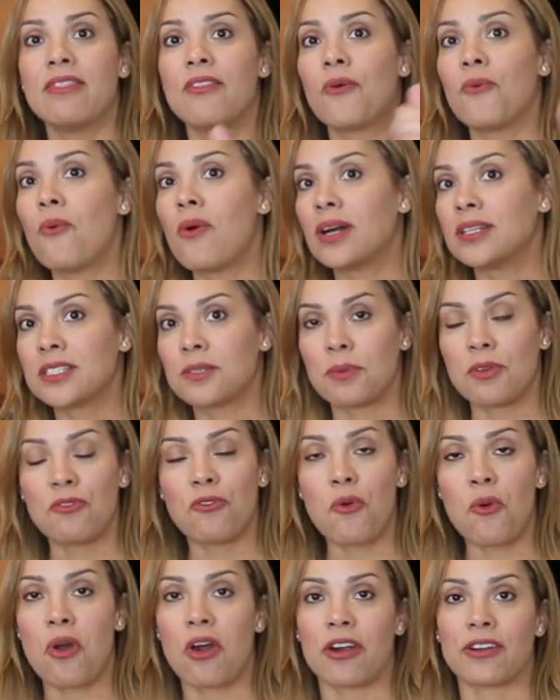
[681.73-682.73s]
the ones
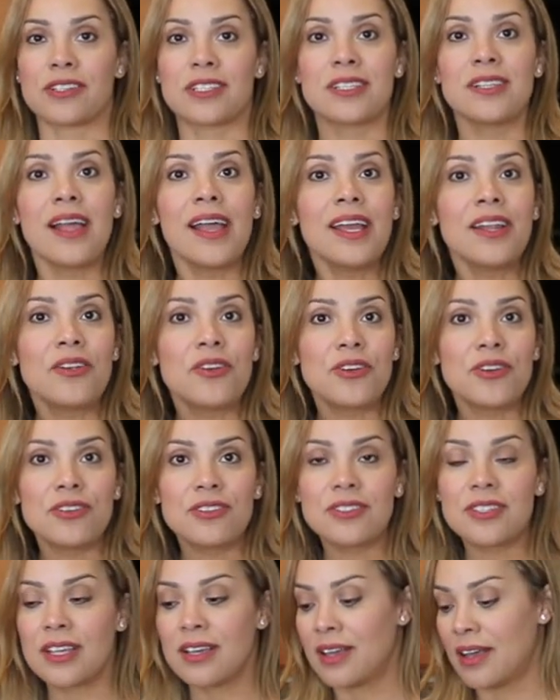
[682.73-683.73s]
before are sliders,